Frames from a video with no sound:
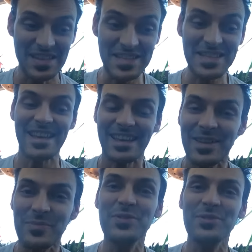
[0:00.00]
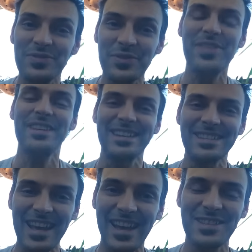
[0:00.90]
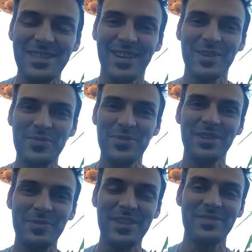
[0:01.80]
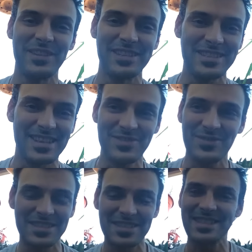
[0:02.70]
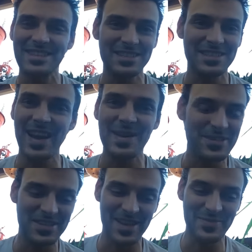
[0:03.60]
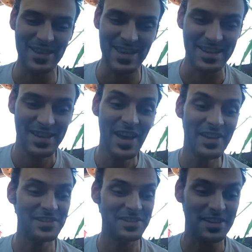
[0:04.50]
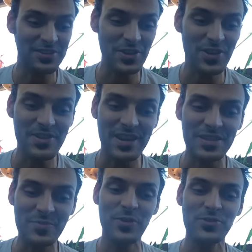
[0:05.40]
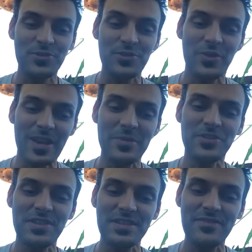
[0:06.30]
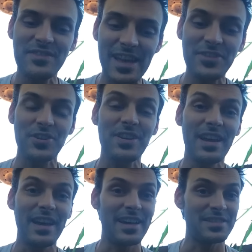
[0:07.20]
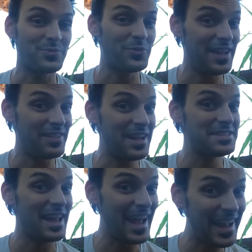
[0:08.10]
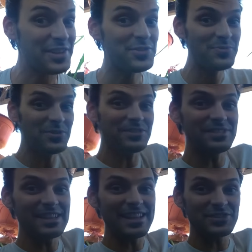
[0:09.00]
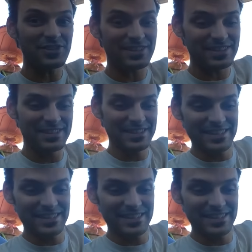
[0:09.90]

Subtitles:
Seeing beautiful things has therapeutic benefits, and you can see this time and time again. Studies show that exposure to images of nature, as well as actual nature,